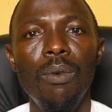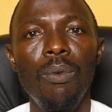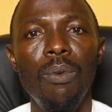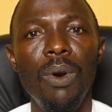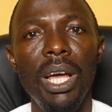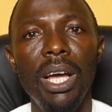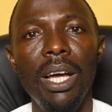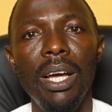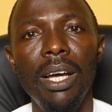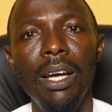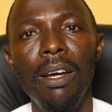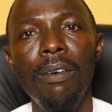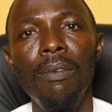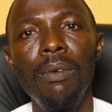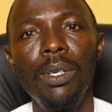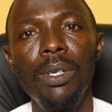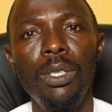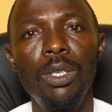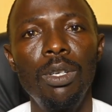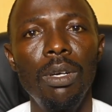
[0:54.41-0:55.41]

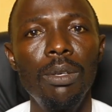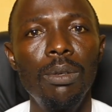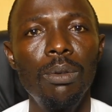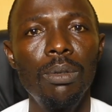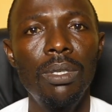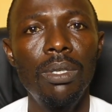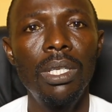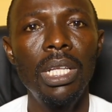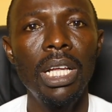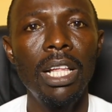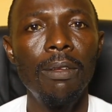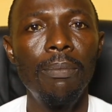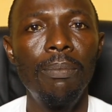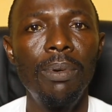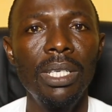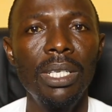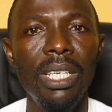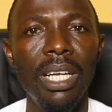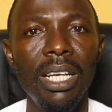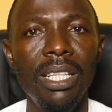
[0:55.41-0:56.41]
where Ijaw youth
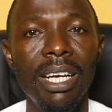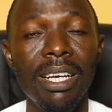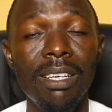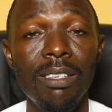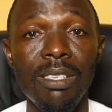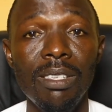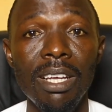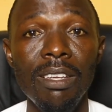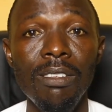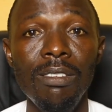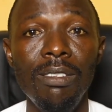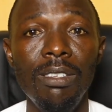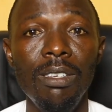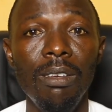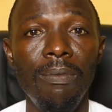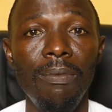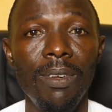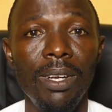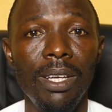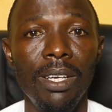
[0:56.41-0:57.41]
deliberated
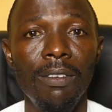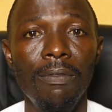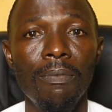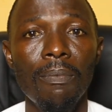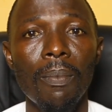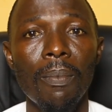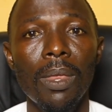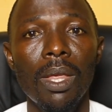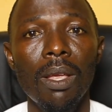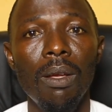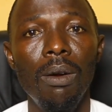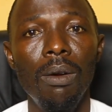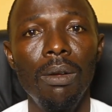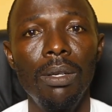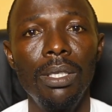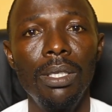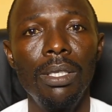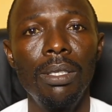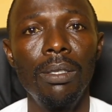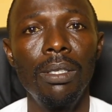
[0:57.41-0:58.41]
extensively
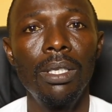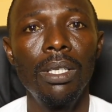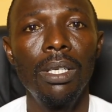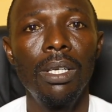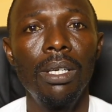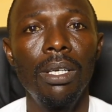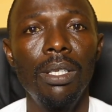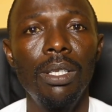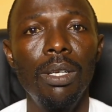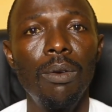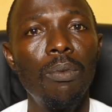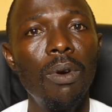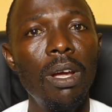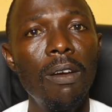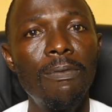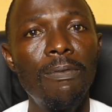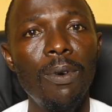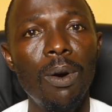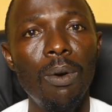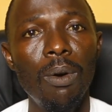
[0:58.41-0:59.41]
on the
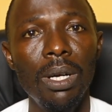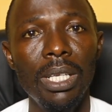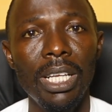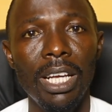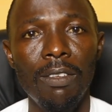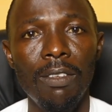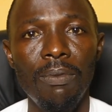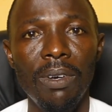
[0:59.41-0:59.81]
way forward as